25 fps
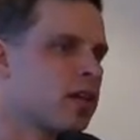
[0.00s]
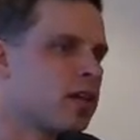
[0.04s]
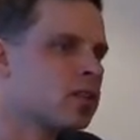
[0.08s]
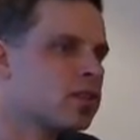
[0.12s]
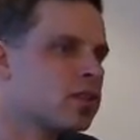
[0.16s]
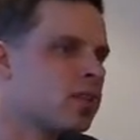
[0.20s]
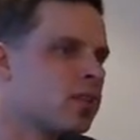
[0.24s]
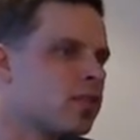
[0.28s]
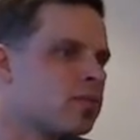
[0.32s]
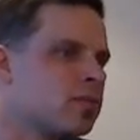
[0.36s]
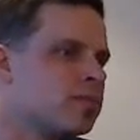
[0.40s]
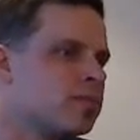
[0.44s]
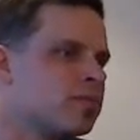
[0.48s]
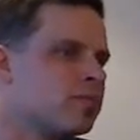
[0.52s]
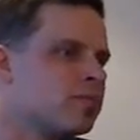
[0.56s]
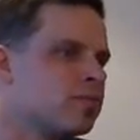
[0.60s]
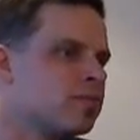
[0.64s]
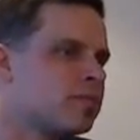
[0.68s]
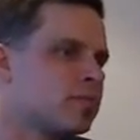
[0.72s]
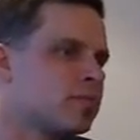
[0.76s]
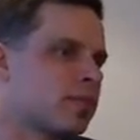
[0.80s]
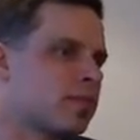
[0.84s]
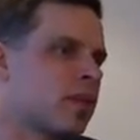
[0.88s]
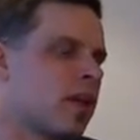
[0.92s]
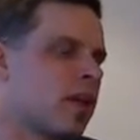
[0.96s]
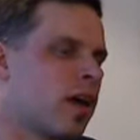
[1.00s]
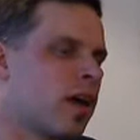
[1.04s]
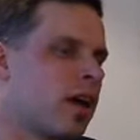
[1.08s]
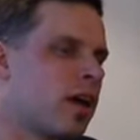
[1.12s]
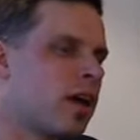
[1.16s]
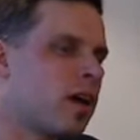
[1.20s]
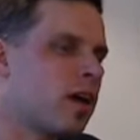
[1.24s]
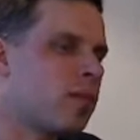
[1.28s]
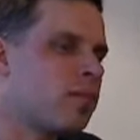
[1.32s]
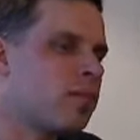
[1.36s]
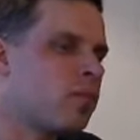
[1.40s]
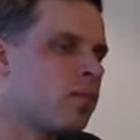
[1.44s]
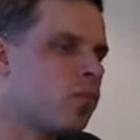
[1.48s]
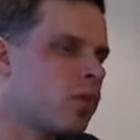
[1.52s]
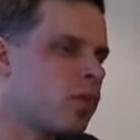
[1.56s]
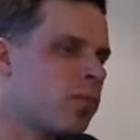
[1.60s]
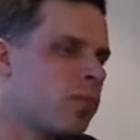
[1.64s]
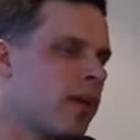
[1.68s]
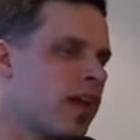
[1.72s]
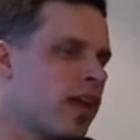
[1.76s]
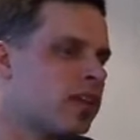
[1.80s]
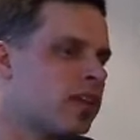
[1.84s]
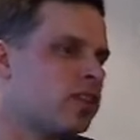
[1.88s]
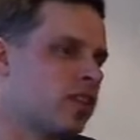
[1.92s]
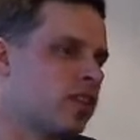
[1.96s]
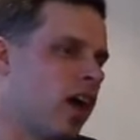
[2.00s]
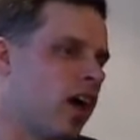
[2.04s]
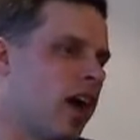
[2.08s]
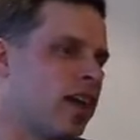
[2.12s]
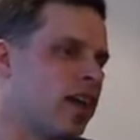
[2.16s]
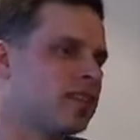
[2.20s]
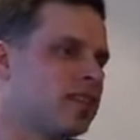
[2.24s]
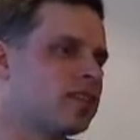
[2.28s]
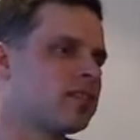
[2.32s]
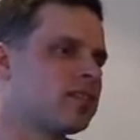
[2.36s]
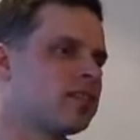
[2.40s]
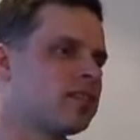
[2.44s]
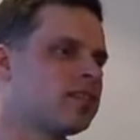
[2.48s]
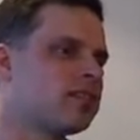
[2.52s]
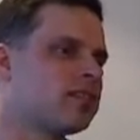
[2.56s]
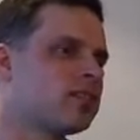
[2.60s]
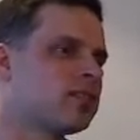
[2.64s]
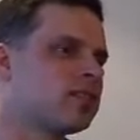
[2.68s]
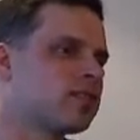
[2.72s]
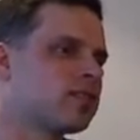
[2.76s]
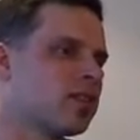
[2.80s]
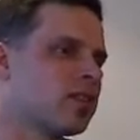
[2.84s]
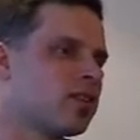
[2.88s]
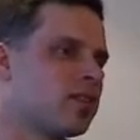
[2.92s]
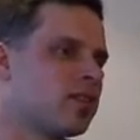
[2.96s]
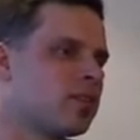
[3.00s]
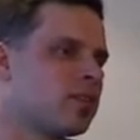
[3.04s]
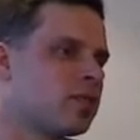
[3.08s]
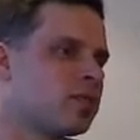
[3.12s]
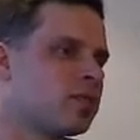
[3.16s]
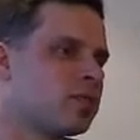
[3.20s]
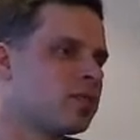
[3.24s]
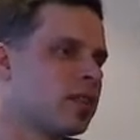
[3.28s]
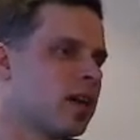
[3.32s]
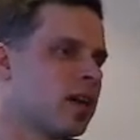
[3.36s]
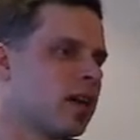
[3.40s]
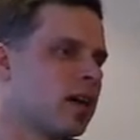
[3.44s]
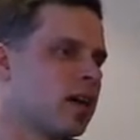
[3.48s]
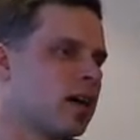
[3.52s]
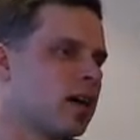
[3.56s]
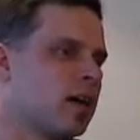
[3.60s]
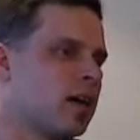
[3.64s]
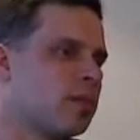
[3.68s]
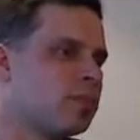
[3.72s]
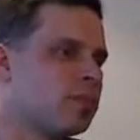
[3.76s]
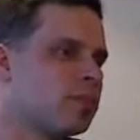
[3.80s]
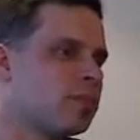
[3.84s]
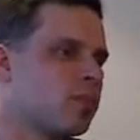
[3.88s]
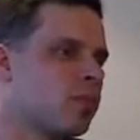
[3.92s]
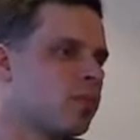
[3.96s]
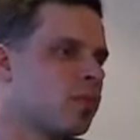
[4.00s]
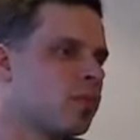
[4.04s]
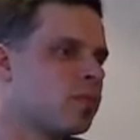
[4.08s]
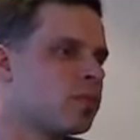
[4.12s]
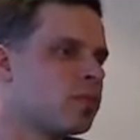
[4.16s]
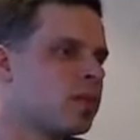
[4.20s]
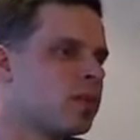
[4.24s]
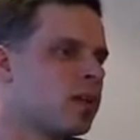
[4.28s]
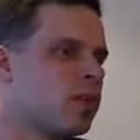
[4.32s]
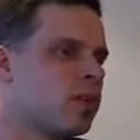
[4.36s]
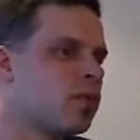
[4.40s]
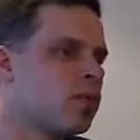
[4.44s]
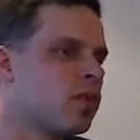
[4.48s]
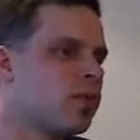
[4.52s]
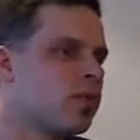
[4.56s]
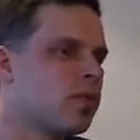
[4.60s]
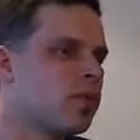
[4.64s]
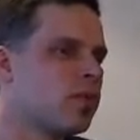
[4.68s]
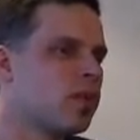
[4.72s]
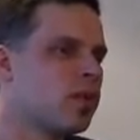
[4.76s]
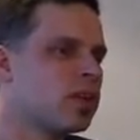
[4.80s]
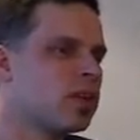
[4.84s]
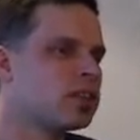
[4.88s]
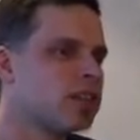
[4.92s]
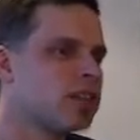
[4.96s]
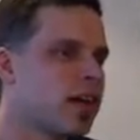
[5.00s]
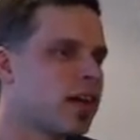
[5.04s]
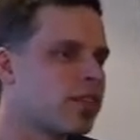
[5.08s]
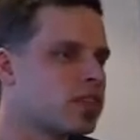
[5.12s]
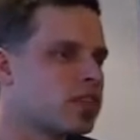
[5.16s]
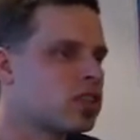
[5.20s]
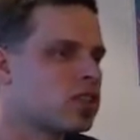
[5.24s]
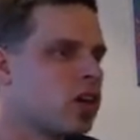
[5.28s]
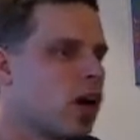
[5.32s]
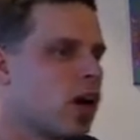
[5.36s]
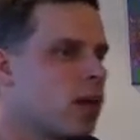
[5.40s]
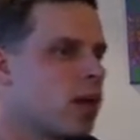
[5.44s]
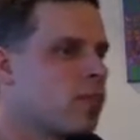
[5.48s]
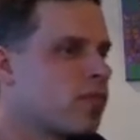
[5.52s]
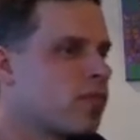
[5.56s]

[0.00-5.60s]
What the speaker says: So, what about a dice? So, what if we wanted to have a type